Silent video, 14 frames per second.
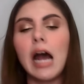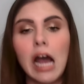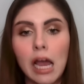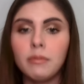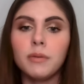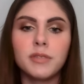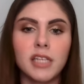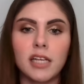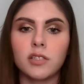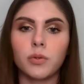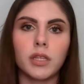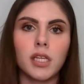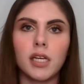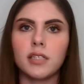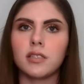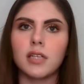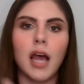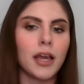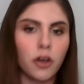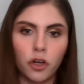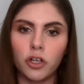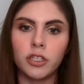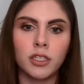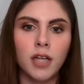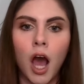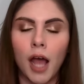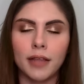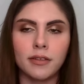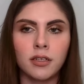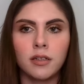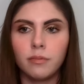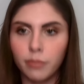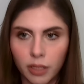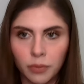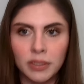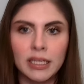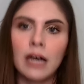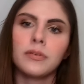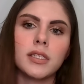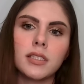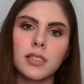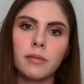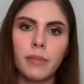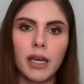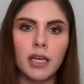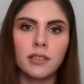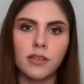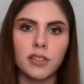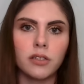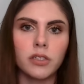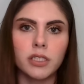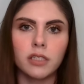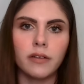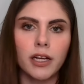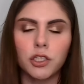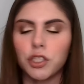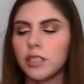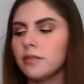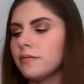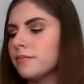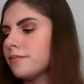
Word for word: I'm obsessed with this. I could not be without this in my concealer collection.